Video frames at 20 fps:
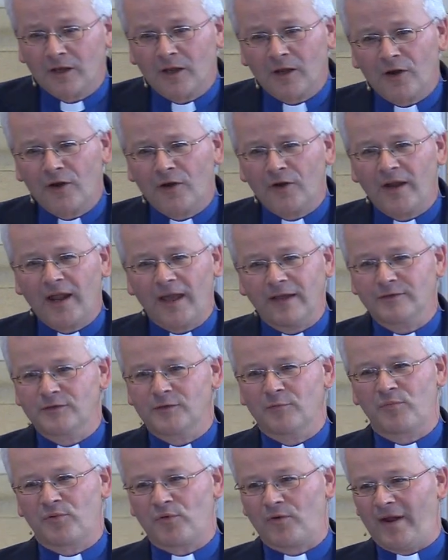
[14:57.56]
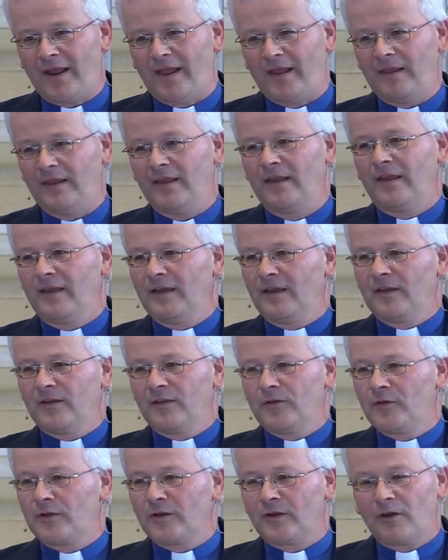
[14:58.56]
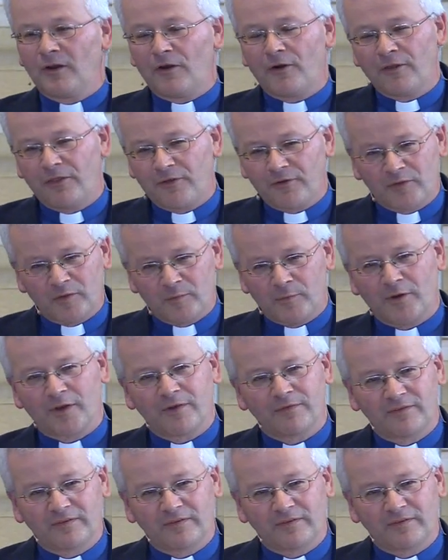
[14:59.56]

learn how to pray, You can learn through the book of